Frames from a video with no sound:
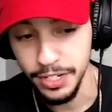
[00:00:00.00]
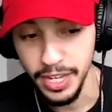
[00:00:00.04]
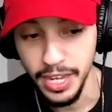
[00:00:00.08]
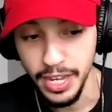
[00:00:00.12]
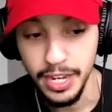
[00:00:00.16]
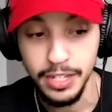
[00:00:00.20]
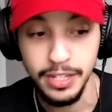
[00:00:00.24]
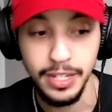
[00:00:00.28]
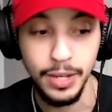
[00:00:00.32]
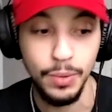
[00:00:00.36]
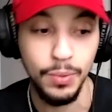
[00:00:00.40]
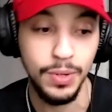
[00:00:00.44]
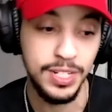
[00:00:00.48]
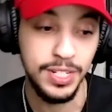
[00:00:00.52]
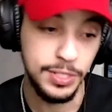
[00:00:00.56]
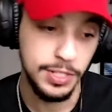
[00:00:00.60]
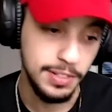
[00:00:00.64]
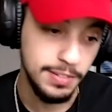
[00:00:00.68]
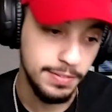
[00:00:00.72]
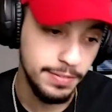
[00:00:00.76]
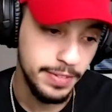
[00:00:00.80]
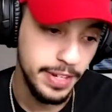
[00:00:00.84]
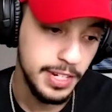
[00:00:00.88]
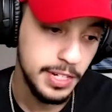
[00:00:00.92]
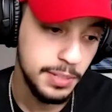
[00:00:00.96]
yet, they wanted to
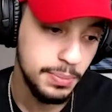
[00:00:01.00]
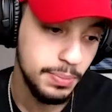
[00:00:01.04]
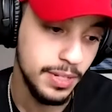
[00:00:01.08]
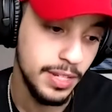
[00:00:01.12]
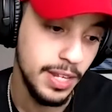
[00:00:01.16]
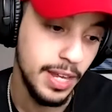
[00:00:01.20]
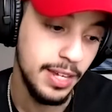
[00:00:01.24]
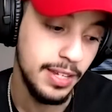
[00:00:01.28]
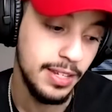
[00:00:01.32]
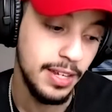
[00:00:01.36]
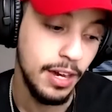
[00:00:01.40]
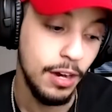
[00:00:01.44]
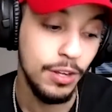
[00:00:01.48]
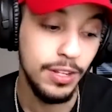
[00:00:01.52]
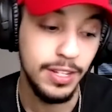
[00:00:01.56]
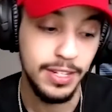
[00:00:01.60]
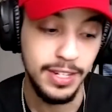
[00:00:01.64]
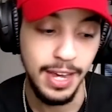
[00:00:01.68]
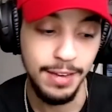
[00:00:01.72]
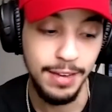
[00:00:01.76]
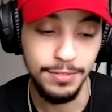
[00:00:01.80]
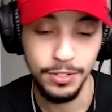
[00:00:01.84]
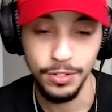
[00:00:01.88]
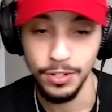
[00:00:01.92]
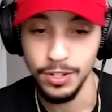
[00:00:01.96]
invest, but like
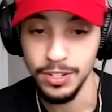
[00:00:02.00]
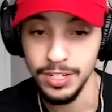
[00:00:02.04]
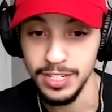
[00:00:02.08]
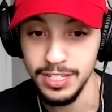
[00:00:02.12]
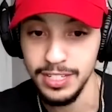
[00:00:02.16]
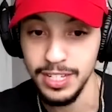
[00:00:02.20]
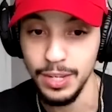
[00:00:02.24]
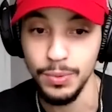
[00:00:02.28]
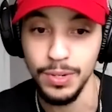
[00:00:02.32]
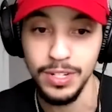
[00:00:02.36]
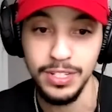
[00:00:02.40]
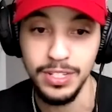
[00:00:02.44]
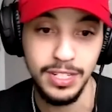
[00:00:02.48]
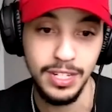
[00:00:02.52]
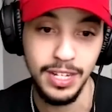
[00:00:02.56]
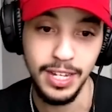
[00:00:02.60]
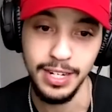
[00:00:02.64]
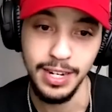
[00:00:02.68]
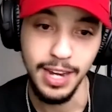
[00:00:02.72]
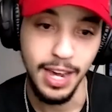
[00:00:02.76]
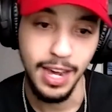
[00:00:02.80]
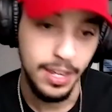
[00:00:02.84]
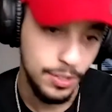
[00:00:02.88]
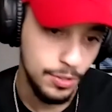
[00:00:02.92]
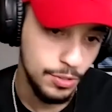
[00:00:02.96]
after all this, they wanted to like
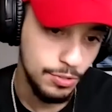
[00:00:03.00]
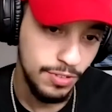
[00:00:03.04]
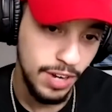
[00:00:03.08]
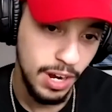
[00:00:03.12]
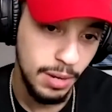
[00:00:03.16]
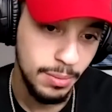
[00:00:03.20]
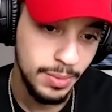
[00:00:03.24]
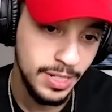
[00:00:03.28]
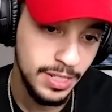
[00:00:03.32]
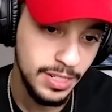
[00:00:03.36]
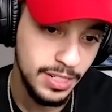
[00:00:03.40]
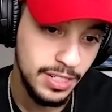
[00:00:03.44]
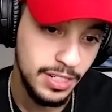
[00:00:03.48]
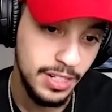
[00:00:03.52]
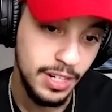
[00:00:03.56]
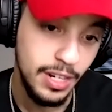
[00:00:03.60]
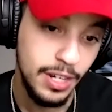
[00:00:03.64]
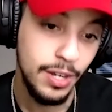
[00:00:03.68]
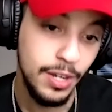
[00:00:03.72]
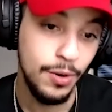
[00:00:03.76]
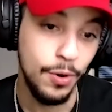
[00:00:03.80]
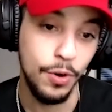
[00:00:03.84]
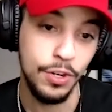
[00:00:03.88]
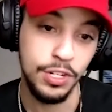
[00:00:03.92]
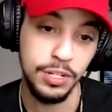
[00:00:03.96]
not use Robinhood,
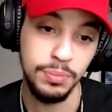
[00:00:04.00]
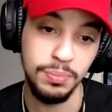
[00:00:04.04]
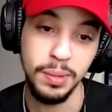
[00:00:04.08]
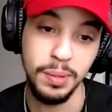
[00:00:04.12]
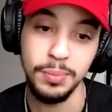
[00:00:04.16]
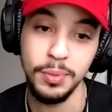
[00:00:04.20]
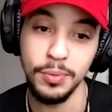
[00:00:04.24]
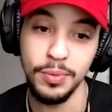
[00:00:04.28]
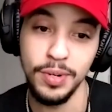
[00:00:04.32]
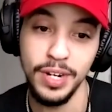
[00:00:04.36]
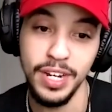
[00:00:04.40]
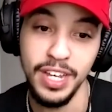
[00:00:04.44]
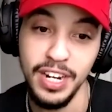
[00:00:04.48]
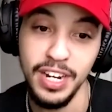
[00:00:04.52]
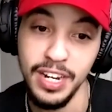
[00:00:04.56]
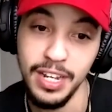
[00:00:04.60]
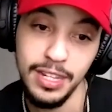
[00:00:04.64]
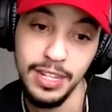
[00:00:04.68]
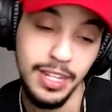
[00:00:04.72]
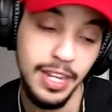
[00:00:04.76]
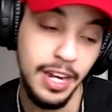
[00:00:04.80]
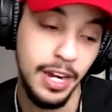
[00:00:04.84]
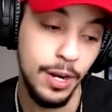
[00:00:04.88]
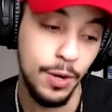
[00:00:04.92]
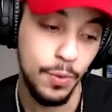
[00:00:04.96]
or some people were in it
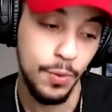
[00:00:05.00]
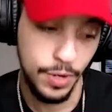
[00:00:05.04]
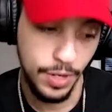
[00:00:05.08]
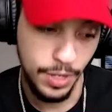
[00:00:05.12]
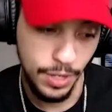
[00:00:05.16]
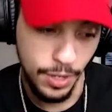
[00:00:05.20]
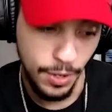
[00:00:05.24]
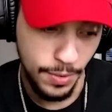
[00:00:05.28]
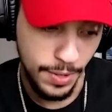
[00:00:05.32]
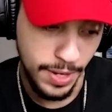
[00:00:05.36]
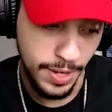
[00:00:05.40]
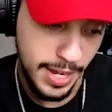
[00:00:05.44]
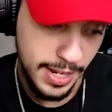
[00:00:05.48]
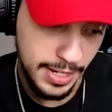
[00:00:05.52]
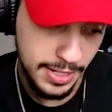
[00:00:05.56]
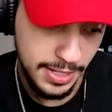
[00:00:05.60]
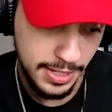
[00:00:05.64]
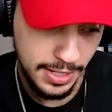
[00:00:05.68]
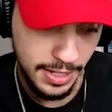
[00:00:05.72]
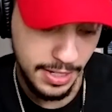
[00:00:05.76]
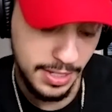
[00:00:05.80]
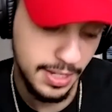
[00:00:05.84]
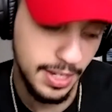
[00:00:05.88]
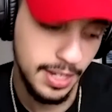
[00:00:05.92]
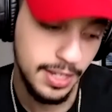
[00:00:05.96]
and didn't know where to go next
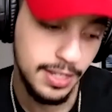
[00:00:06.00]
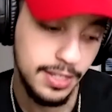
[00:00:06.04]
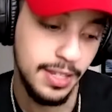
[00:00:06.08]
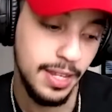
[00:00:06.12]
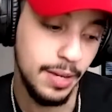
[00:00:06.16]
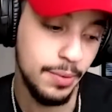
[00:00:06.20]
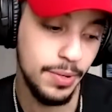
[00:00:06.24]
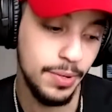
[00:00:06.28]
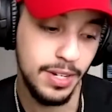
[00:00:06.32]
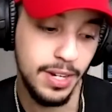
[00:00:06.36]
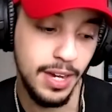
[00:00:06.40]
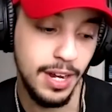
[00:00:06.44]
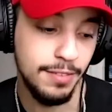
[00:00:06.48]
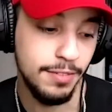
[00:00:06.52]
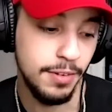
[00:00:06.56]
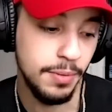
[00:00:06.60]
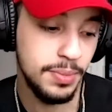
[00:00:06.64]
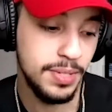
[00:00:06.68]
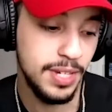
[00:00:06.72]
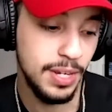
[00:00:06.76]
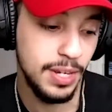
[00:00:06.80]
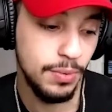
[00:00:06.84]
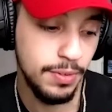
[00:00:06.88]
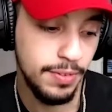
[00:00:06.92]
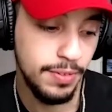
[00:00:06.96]
because like they were kind of
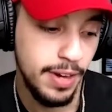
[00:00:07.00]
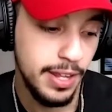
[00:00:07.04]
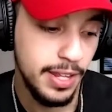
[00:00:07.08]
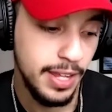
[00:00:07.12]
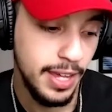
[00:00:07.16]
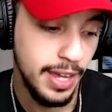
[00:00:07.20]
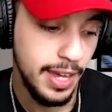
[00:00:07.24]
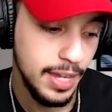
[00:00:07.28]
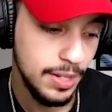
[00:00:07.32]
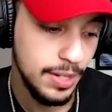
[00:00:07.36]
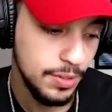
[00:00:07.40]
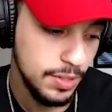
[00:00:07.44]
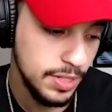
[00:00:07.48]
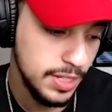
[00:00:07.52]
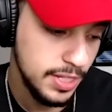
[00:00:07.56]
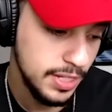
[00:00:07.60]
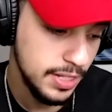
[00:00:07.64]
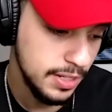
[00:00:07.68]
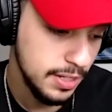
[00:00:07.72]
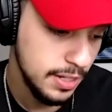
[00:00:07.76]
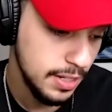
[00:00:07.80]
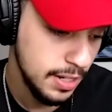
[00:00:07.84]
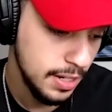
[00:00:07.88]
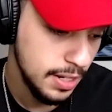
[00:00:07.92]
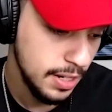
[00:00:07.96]
upset with how they handled
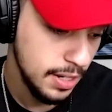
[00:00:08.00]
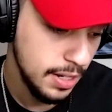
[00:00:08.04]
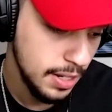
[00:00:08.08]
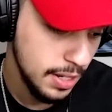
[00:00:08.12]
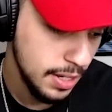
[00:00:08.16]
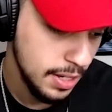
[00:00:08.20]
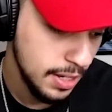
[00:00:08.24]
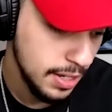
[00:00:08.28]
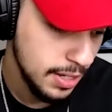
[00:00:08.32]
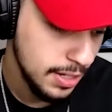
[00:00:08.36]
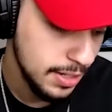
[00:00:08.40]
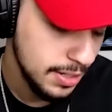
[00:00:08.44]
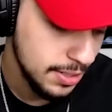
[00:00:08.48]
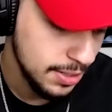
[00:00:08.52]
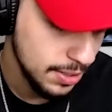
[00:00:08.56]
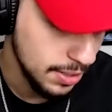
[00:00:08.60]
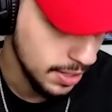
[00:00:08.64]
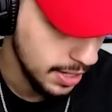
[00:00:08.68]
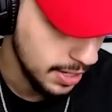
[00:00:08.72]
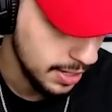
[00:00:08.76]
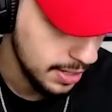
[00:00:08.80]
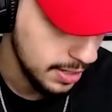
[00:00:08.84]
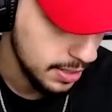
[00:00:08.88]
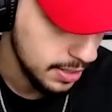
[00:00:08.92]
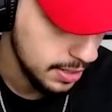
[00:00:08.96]
it. So
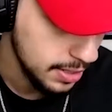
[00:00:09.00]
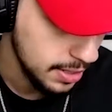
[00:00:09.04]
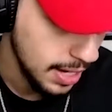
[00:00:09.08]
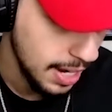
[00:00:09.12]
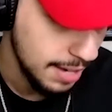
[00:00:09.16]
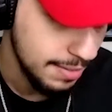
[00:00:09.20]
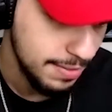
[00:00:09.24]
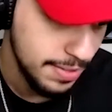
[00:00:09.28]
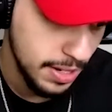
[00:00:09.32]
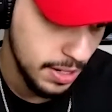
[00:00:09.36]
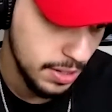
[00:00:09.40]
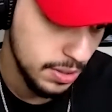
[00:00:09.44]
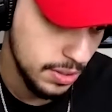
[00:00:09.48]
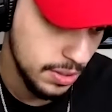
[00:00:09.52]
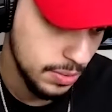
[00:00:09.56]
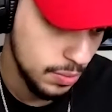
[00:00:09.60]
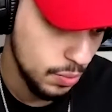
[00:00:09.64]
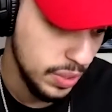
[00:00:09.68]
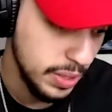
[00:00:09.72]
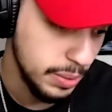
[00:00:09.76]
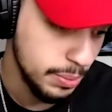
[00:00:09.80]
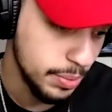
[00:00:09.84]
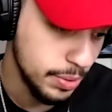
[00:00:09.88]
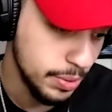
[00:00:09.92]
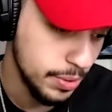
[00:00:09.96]
like I found the
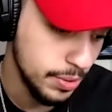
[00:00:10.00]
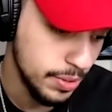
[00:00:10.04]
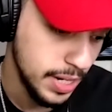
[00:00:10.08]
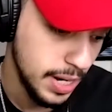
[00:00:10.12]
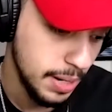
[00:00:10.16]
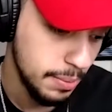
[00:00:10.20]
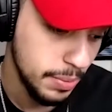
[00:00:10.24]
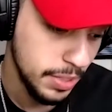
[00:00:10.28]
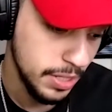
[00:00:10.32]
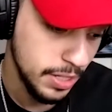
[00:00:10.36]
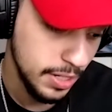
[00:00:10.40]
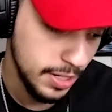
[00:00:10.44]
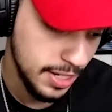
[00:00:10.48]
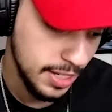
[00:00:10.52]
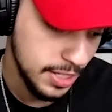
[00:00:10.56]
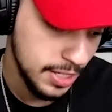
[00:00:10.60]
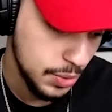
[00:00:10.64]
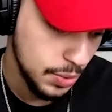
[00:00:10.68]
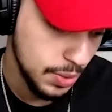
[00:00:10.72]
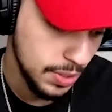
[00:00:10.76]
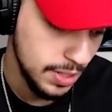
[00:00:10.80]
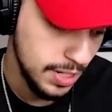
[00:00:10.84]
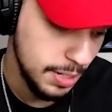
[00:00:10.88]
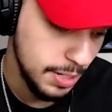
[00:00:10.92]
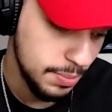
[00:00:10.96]
Webull and I'm gonna look
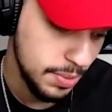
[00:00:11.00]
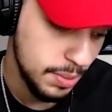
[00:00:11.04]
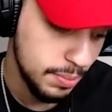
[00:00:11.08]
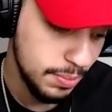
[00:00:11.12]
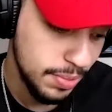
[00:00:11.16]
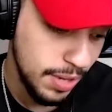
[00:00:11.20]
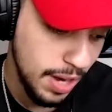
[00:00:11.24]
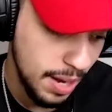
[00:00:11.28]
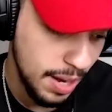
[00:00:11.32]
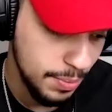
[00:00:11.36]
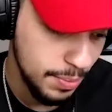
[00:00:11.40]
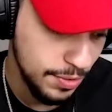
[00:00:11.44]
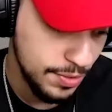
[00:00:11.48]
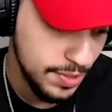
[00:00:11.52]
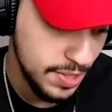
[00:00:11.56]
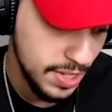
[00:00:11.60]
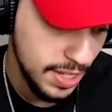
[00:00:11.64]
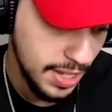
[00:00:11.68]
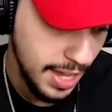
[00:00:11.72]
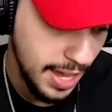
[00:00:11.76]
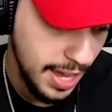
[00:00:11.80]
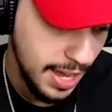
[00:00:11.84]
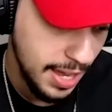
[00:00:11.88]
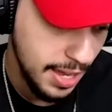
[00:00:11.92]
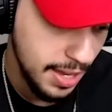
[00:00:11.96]
into a deeper and prime move to
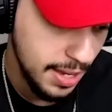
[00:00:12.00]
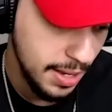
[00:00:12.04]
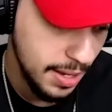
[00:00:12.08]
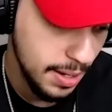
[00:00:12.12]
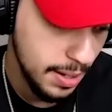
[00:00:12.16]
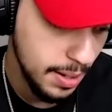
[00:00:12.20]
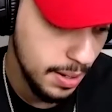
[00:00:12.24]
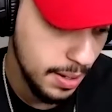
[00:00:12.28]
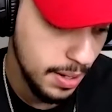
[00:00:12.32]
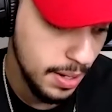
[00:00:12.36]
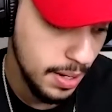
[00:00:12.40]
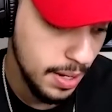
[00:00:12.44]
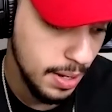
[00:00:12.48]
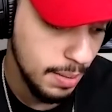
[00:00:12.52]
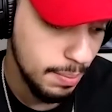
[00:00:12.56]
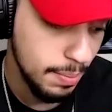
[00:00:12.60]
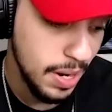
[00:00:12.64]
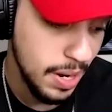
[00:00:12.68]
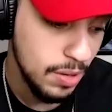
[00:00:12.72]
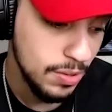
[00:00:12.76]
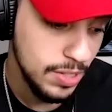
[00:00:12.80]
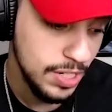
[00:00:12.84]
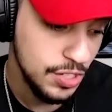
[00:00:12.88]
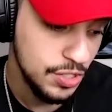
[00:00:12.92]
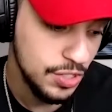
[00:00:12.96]
that. My
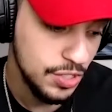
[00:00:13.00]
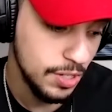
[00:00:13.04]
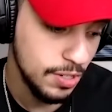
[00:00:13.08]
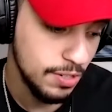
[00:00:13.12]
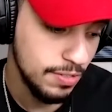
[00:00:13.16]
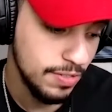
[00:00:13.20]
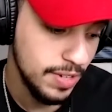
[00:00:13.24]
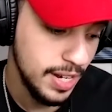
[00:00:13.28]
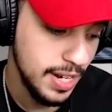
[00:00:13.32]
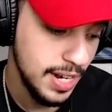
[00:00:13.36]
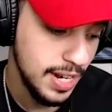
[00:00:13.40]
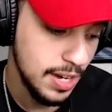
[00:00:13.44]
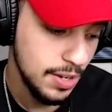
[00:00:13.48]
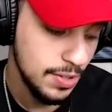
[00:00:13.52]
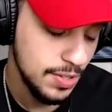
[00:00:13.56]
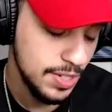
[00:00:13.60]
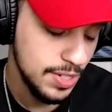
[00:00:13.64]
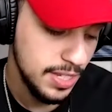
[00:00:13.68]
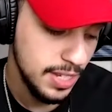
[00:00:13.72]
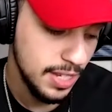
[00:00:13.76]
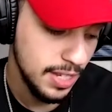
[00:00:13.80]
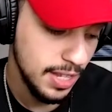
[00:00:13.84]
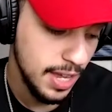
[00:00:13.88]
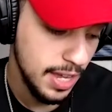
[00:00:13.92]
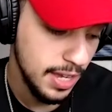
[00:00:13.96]
only struggle right now is
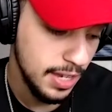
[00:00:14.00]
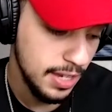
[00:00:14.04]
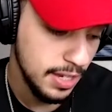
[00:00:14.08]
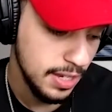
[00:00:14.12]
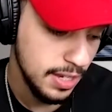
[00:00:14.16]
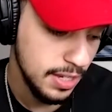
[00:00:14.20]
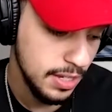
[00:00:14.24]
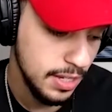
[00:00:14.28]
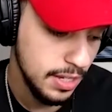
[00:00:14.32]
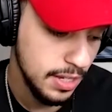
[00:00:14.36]
that like